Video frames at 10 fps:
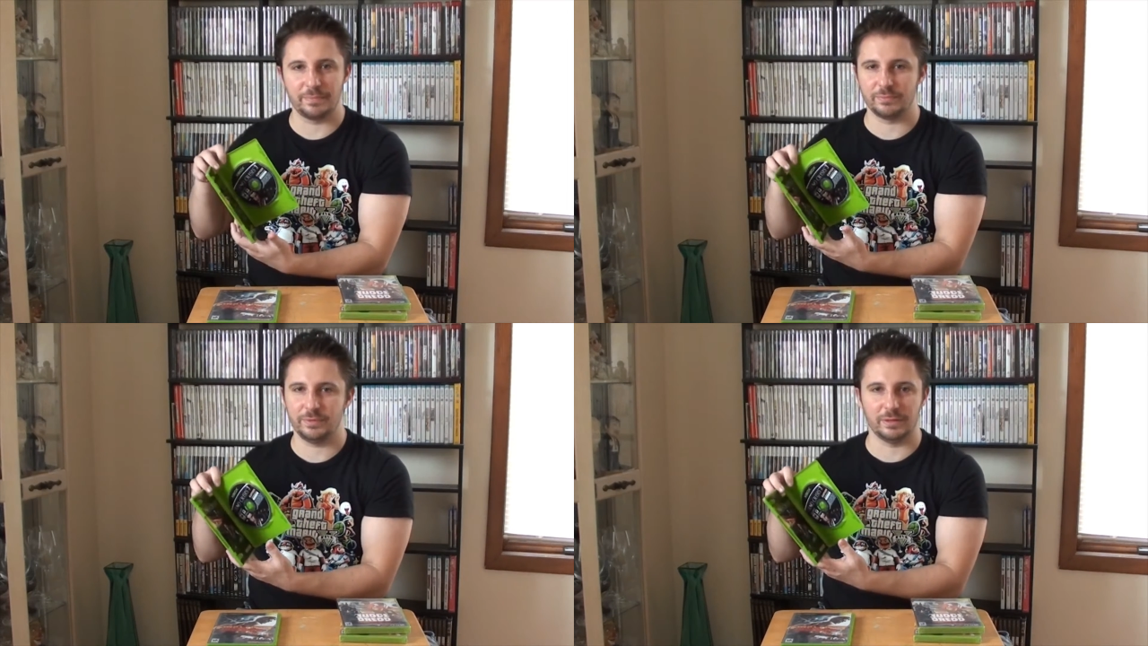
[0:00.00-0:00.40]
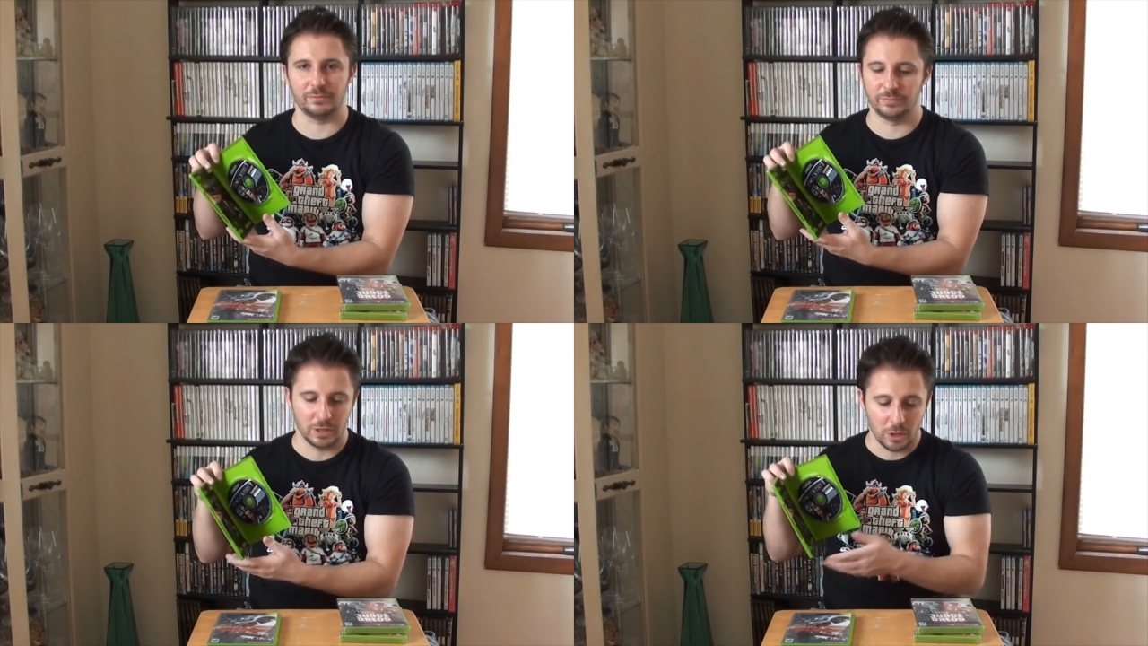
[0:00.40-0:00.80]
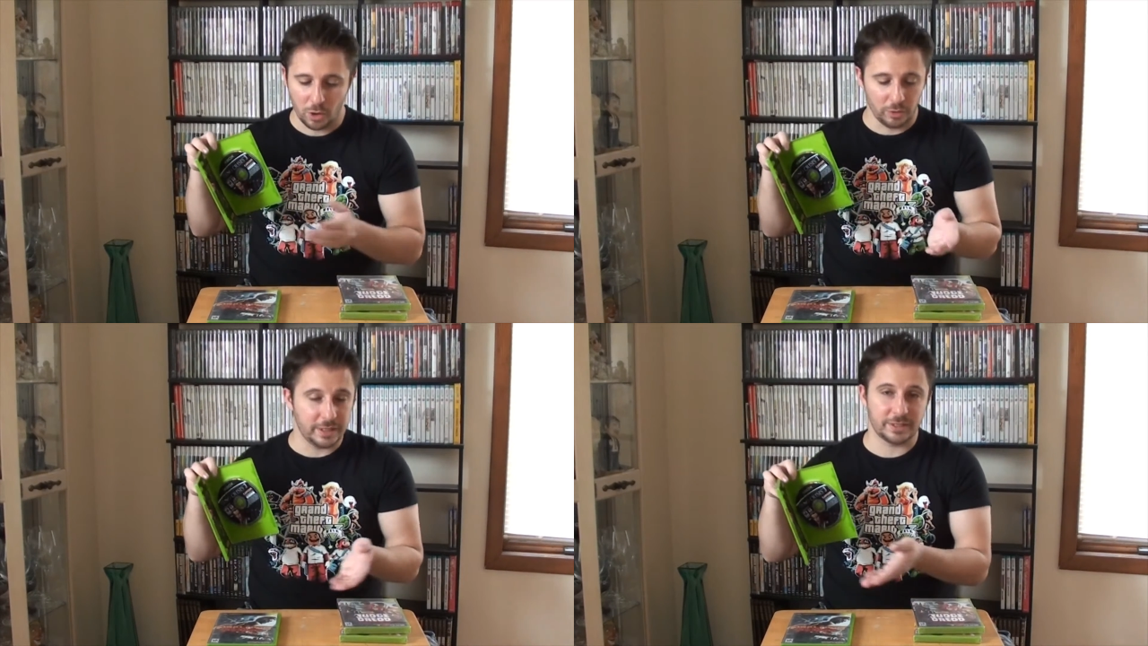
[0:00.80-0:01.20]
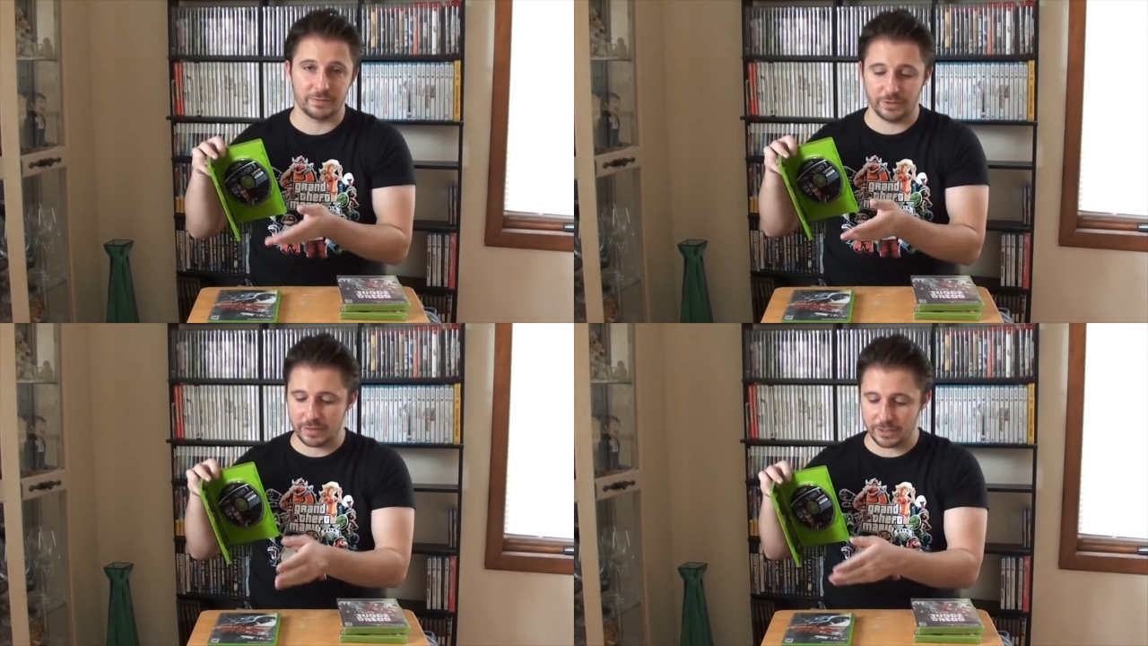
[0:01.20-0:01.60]
You know, all these are
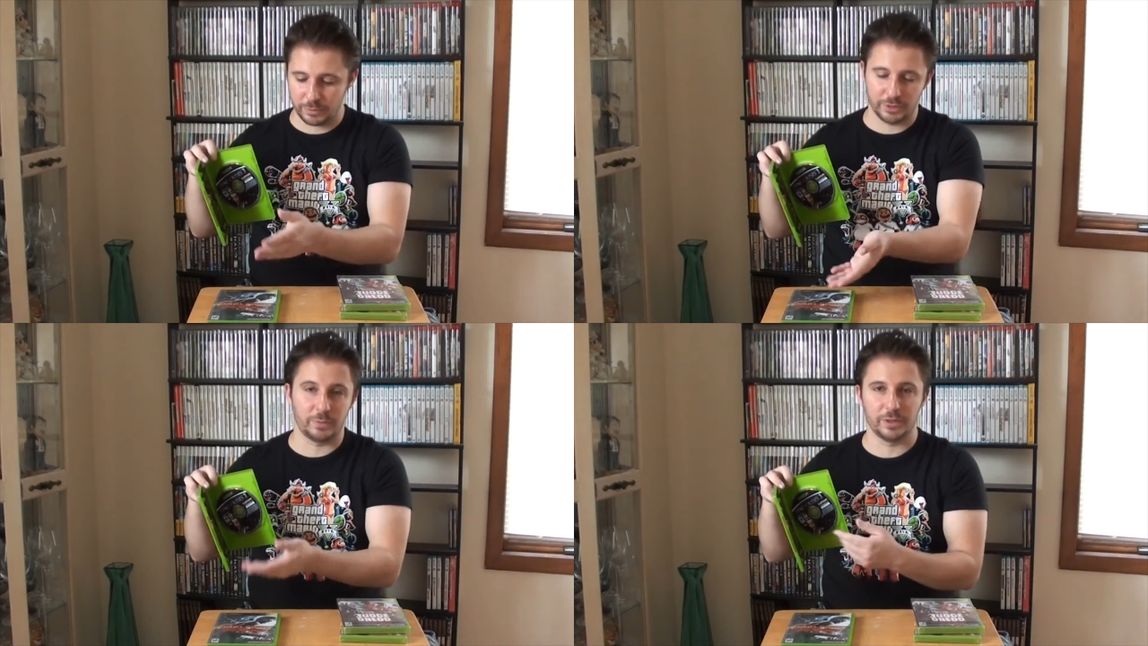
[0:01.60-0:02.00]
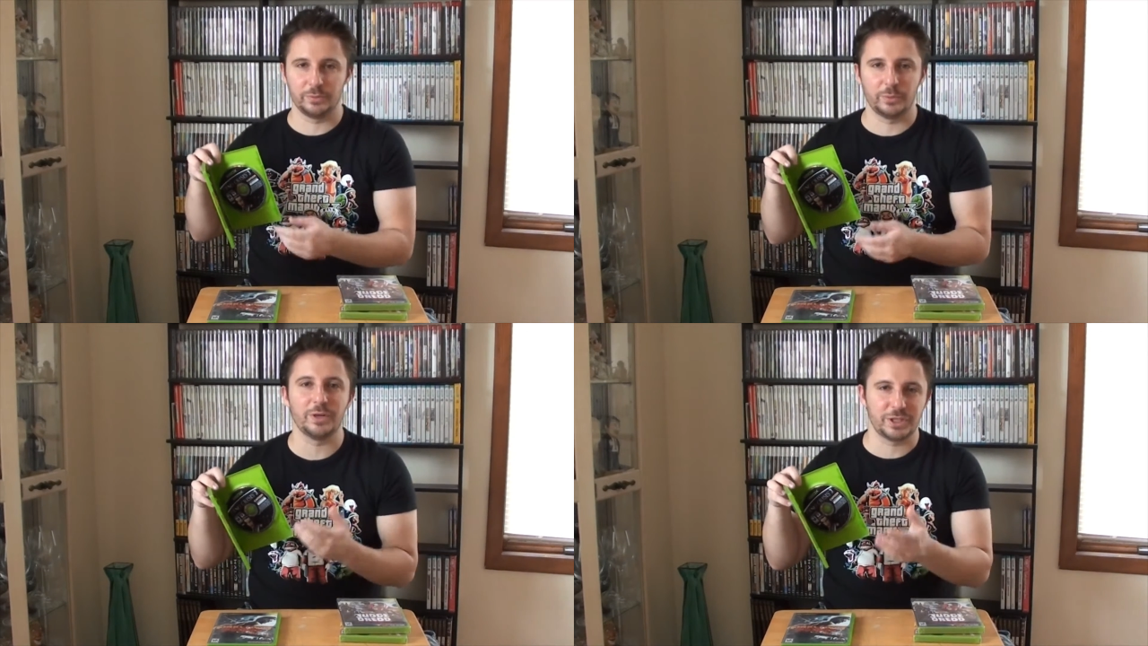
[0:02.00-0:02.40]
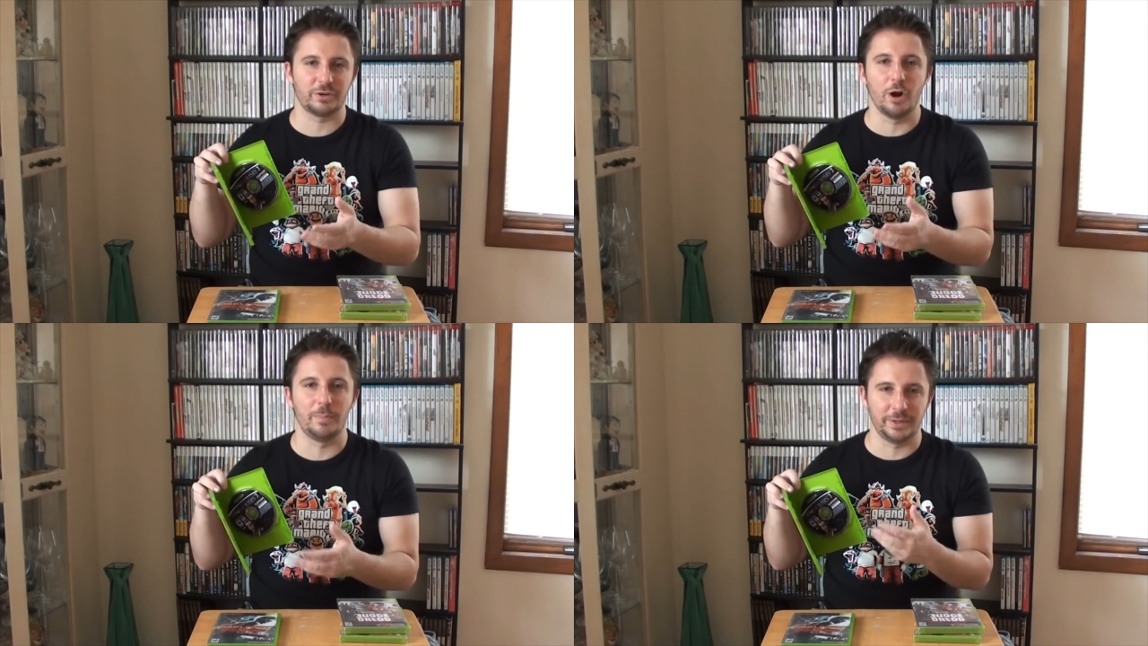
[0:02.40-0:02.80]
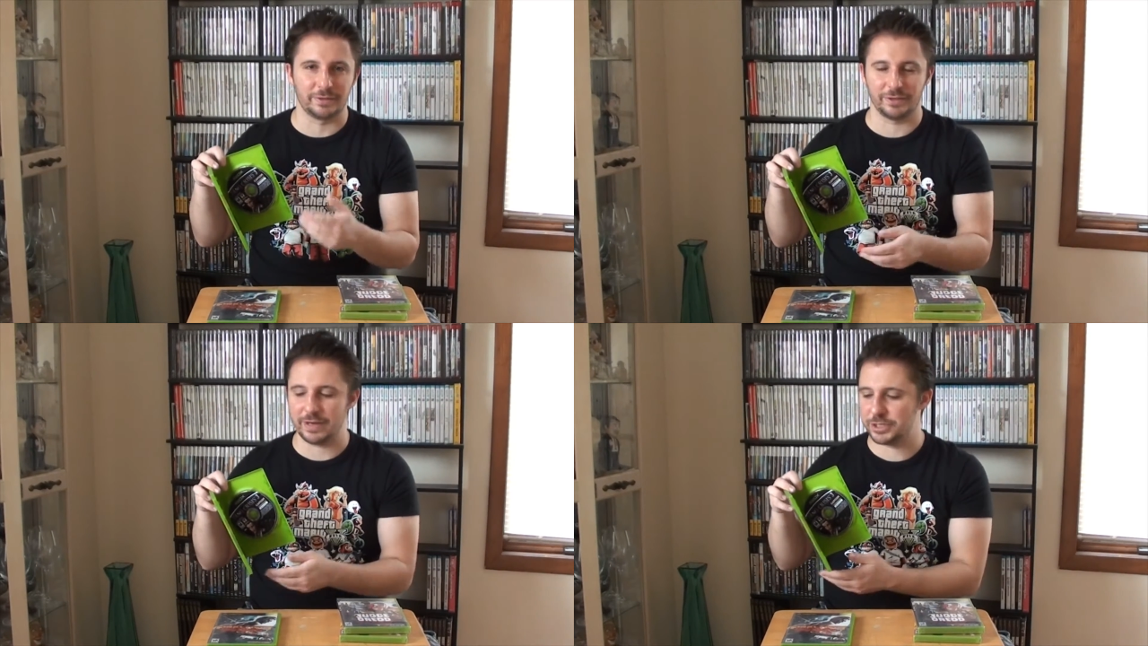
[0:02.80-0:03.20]
in great, well, the ones that are open,
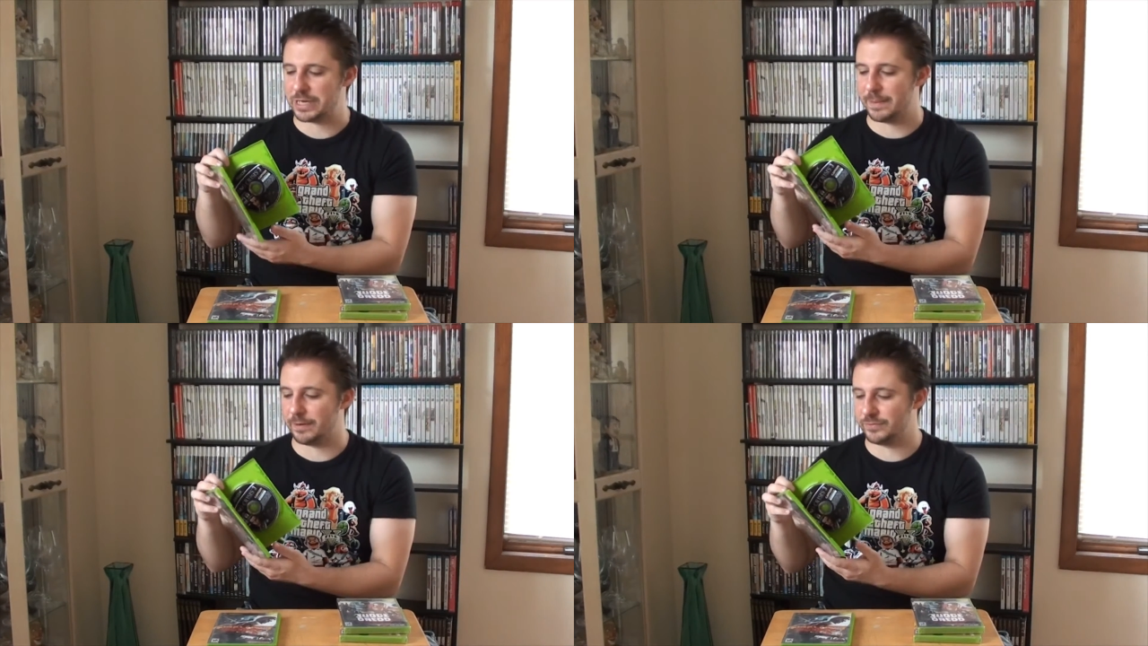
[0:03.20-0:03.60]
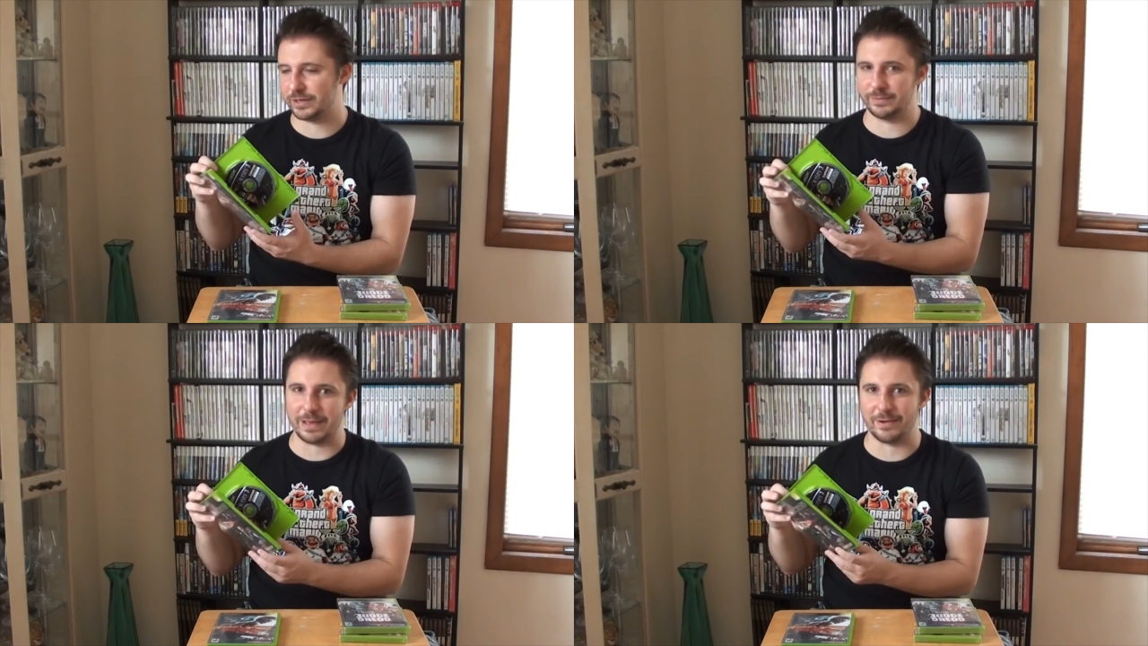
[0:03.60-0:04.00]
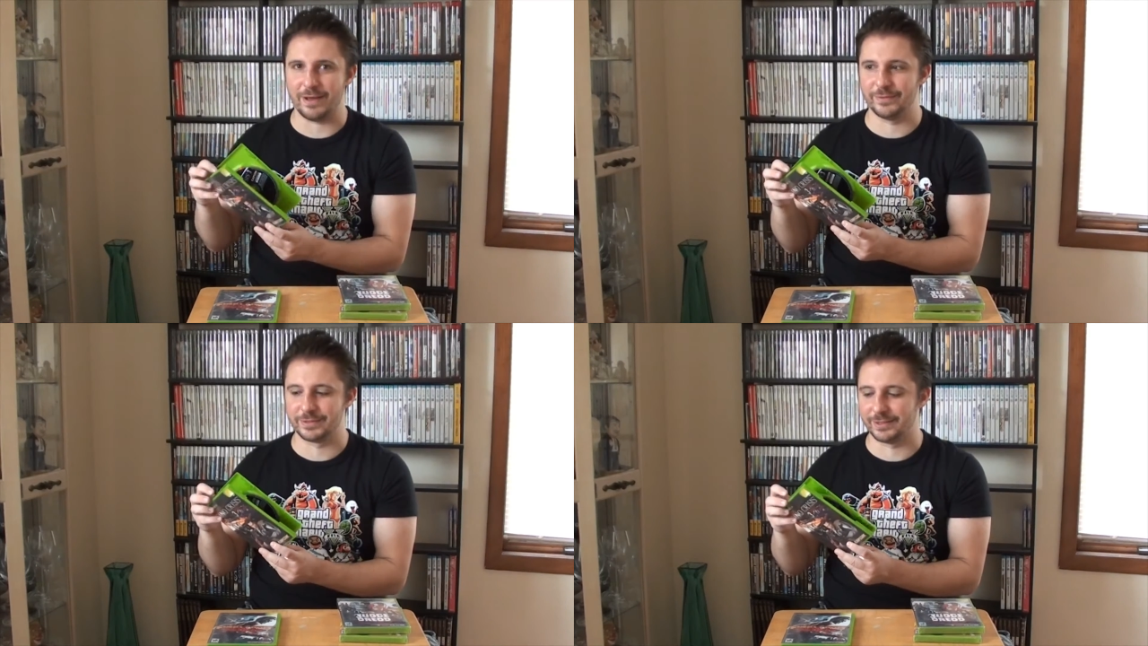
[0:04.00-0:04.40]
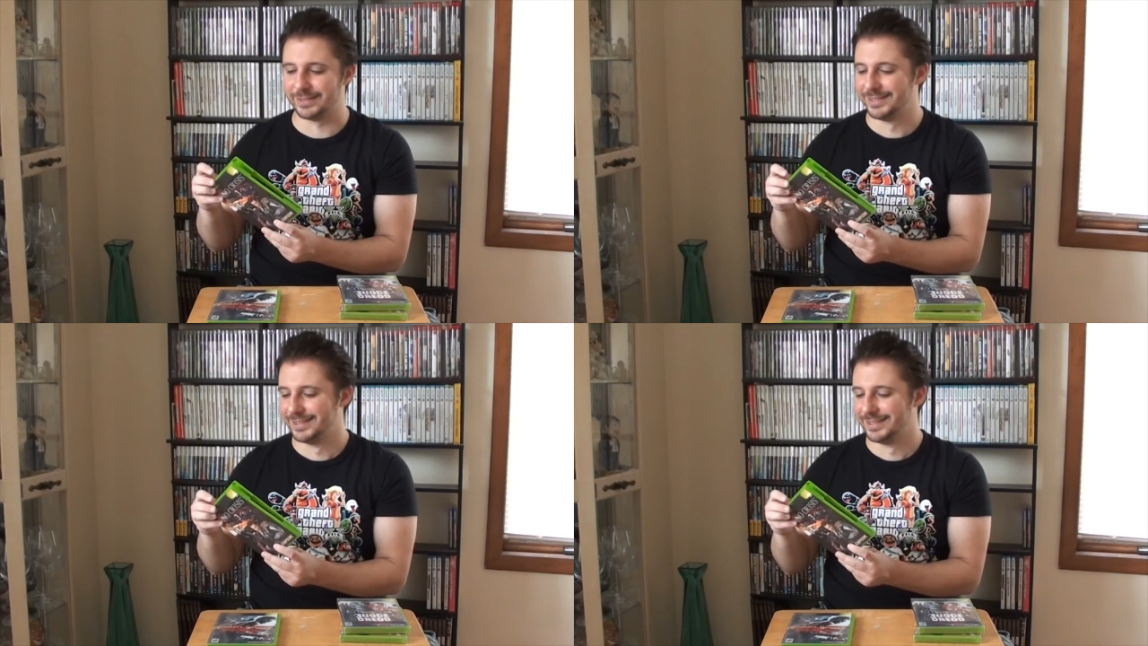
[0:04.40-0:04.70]
they're in great shape. I've checked them out, obviously.